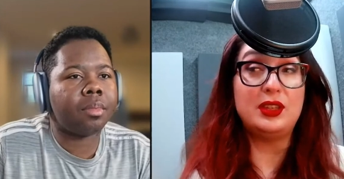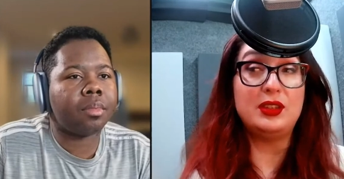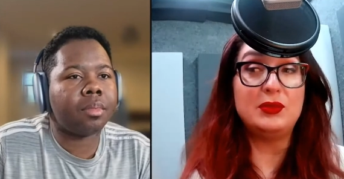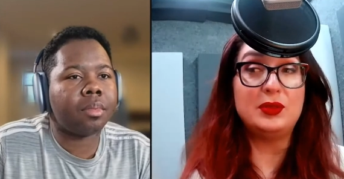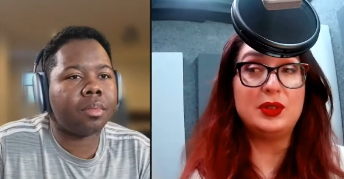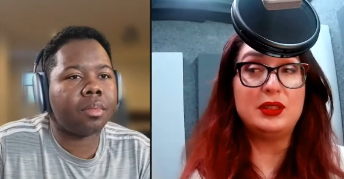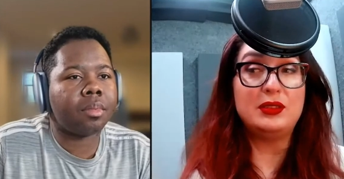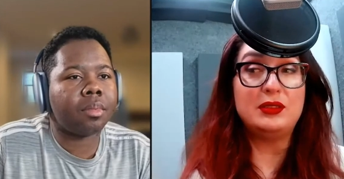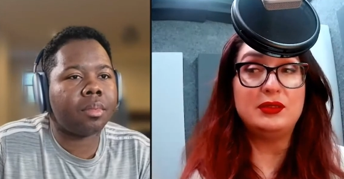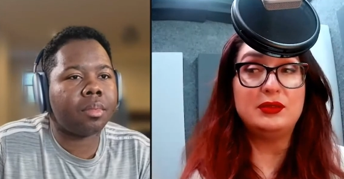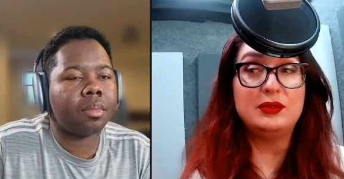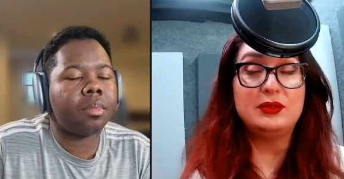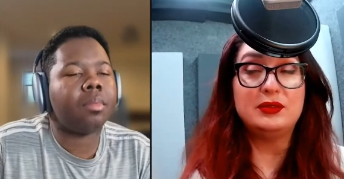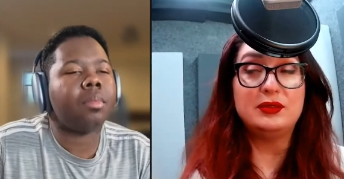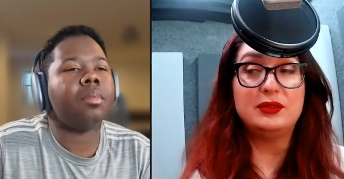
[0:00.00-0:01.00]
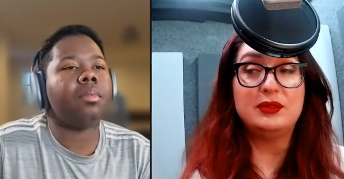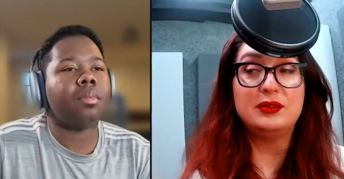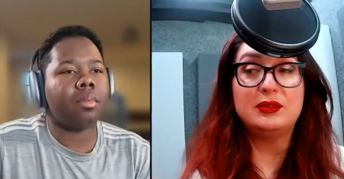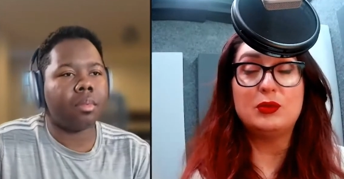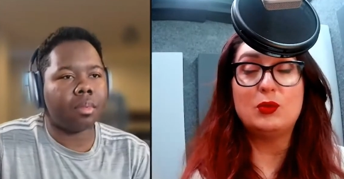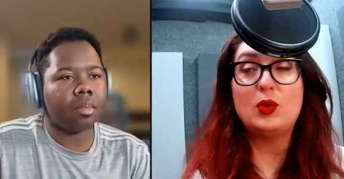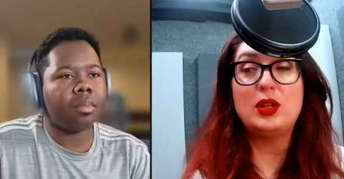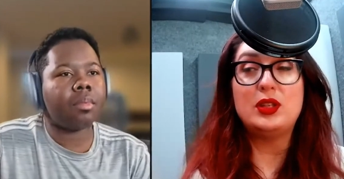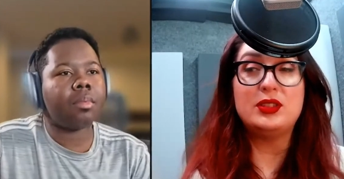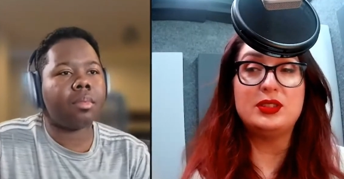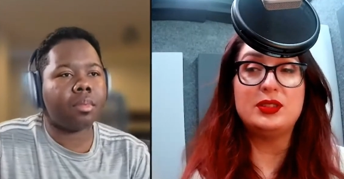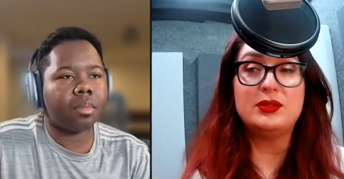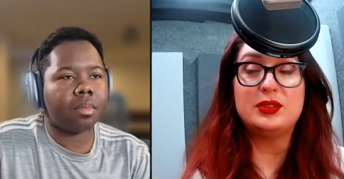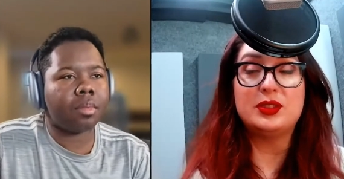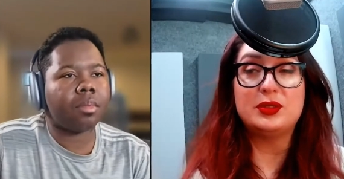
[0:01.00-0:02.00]
Speaker 1: will mm-hmm. one
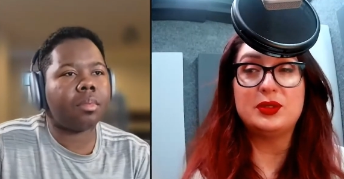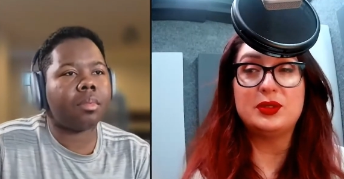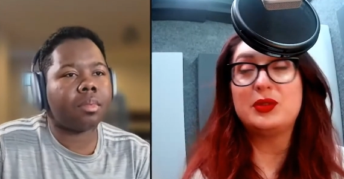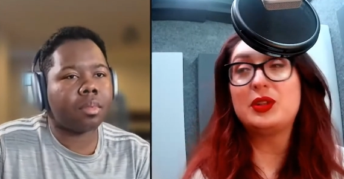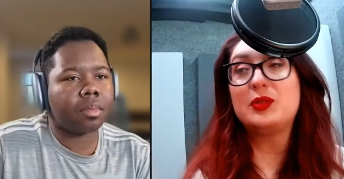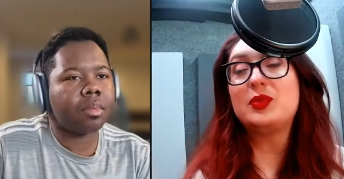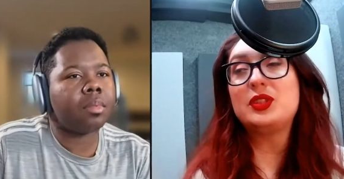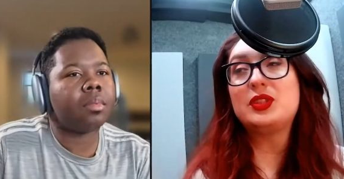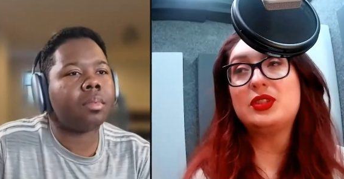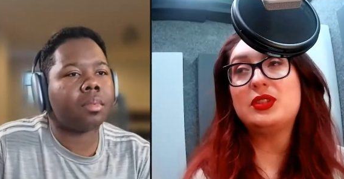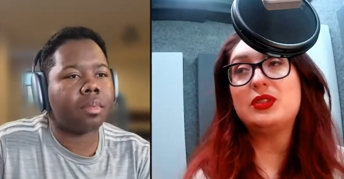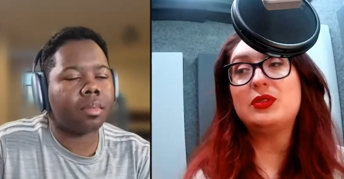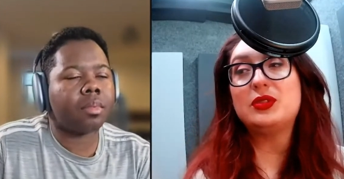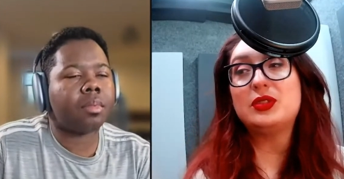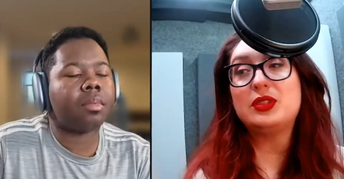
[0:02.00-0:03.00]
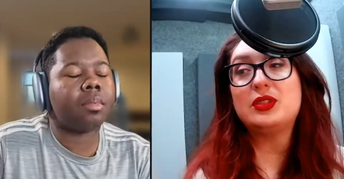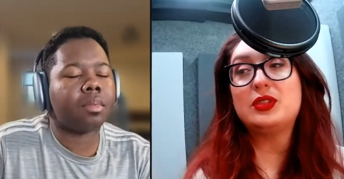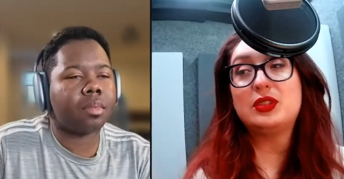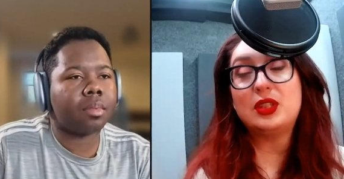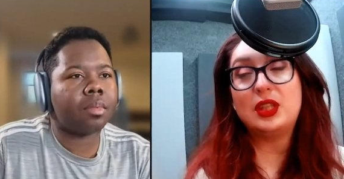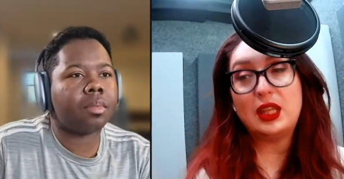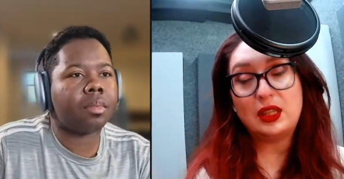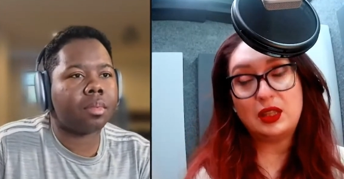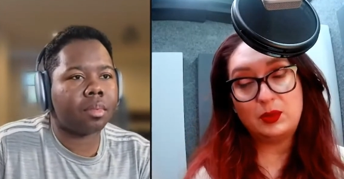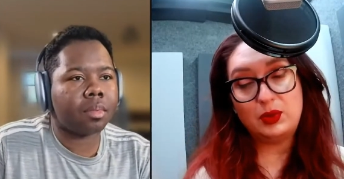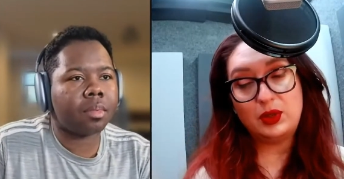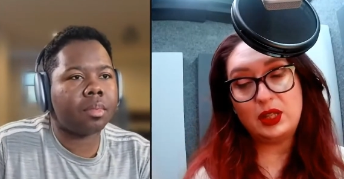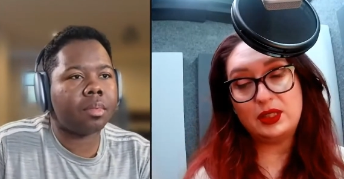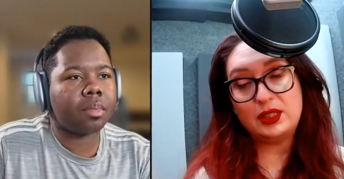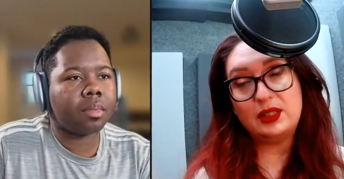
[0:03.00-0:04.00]
to to record but two to get the
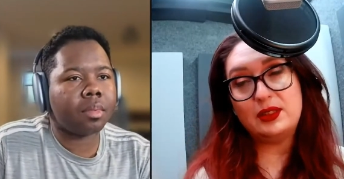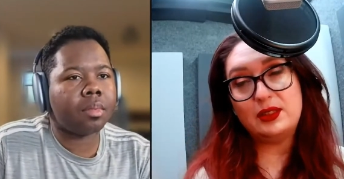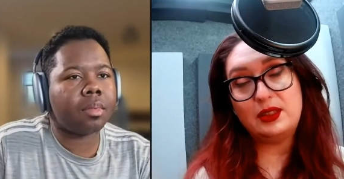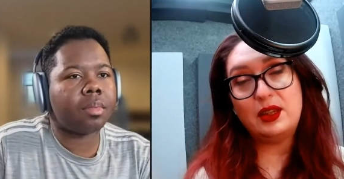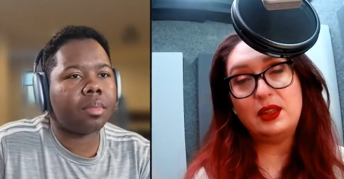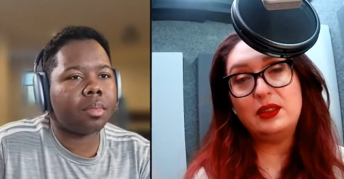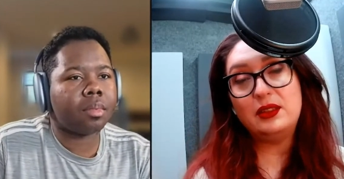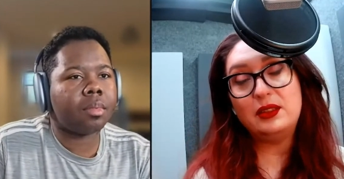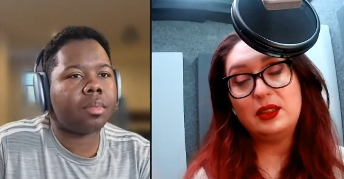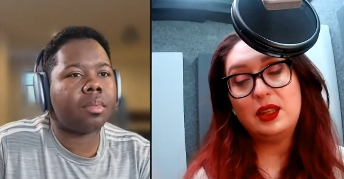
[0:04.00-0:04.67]
process done